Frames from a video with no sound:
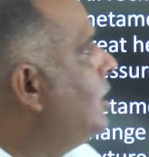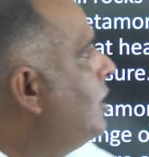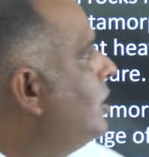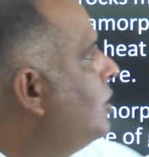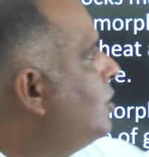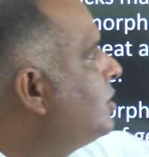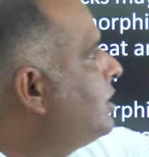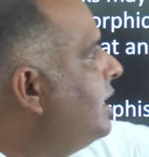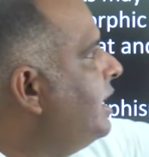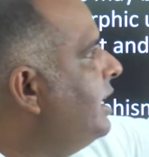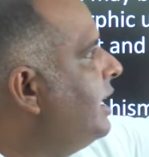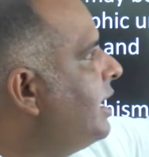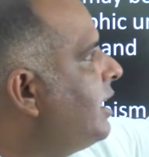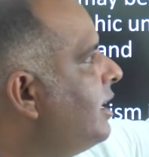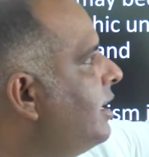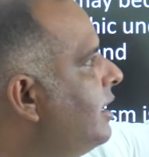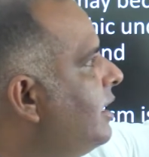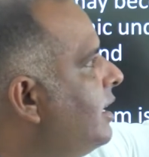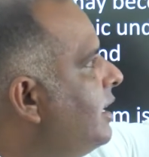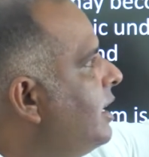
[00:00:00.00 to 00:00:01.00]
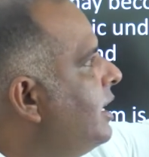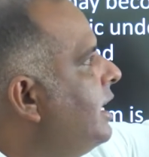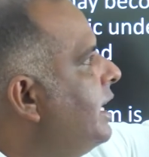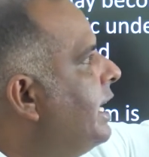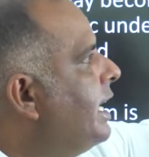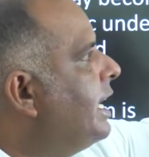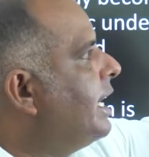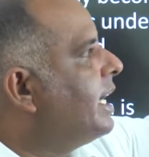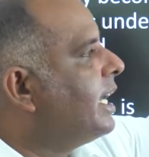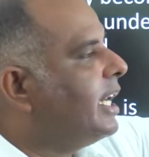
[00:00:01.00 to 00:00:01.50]
You see here,
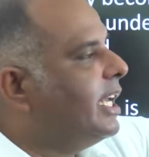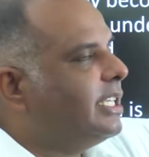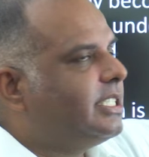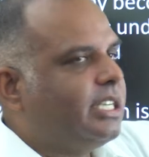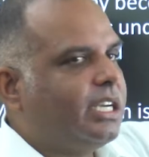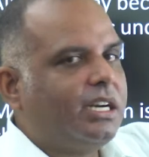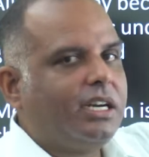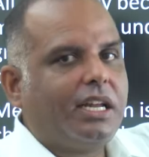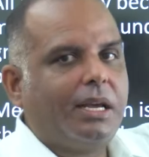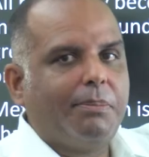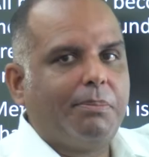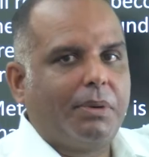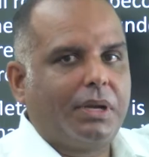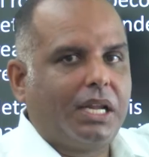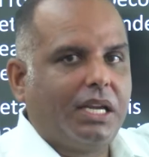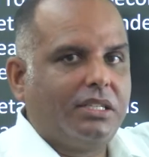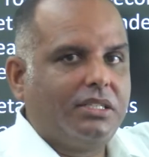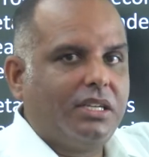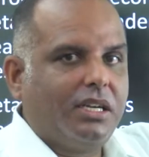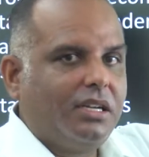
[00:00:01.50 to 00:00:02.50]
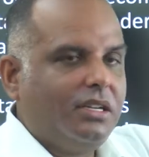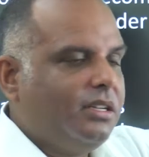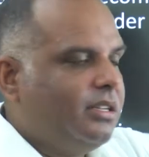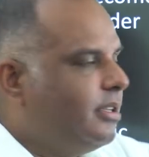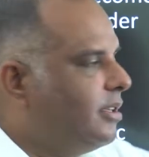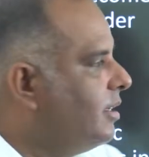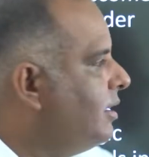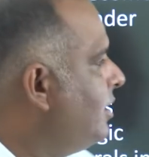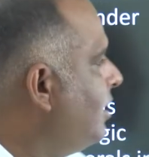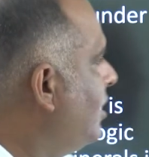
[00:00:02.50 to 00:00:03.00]
increasing temperature,
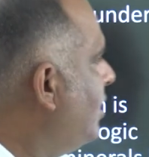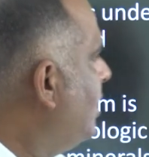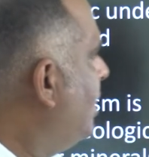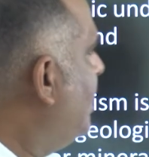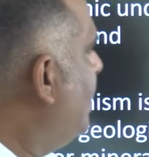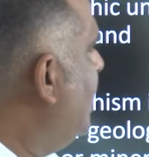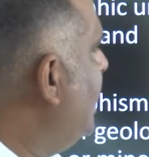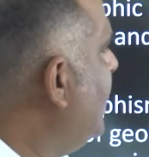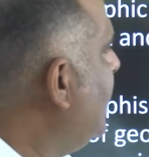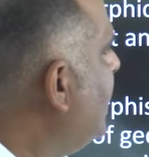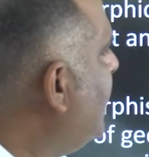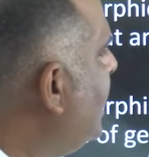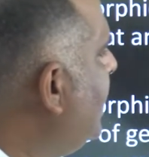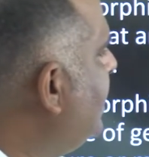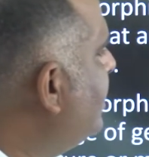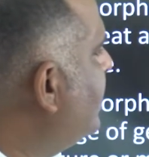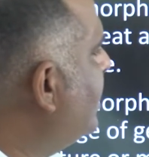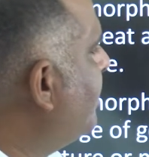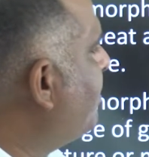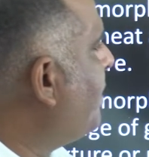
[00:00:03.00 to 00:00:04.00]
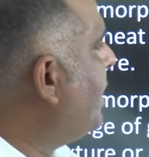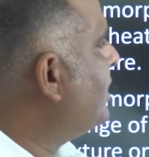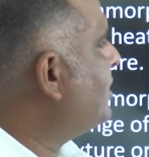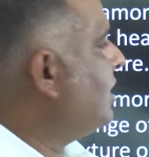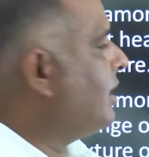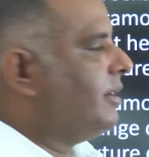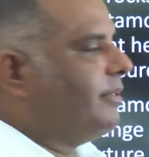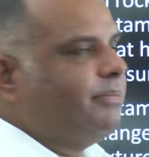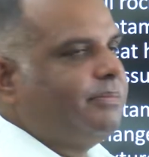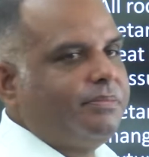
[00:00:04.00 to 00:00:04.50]
increasing
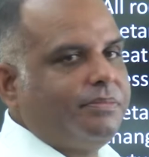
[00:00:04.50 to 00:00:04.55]
pressure.